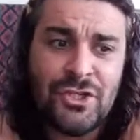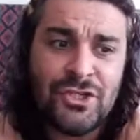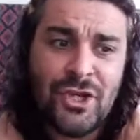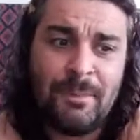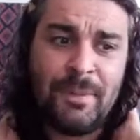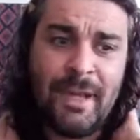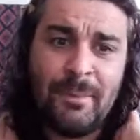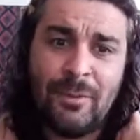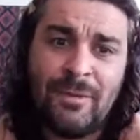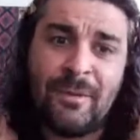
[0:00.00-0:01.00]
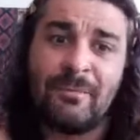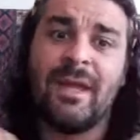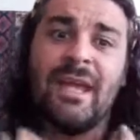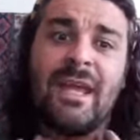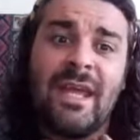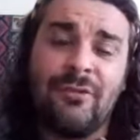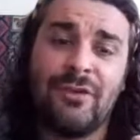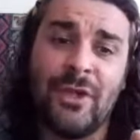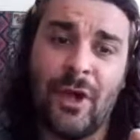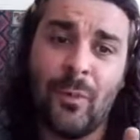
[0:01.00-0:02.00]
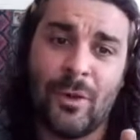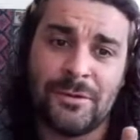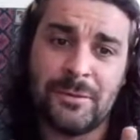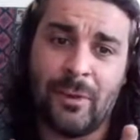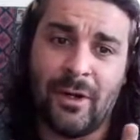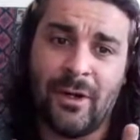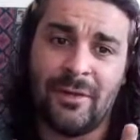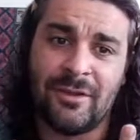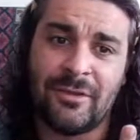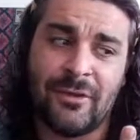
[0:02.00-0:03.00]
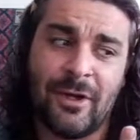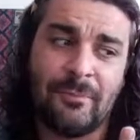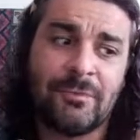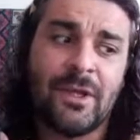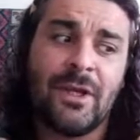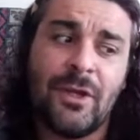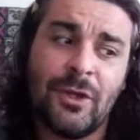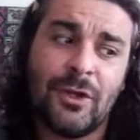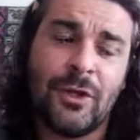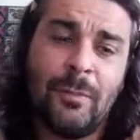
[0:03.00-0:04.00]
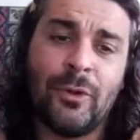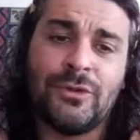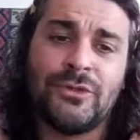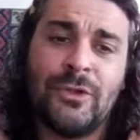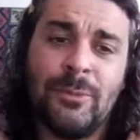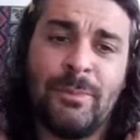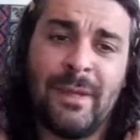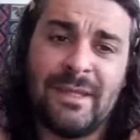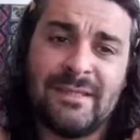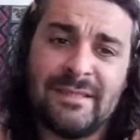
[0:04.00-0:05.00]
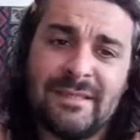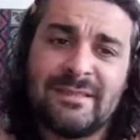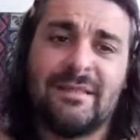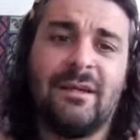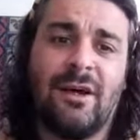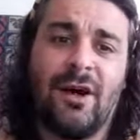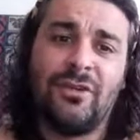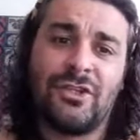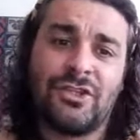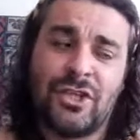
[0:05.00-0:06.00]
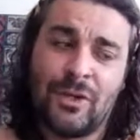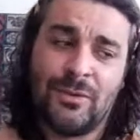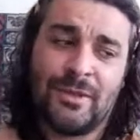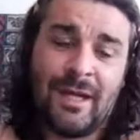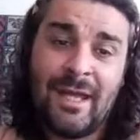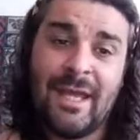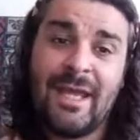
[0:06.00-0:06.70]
show people that if you don't want to put it on the throat, you could put two pieces on the shoulder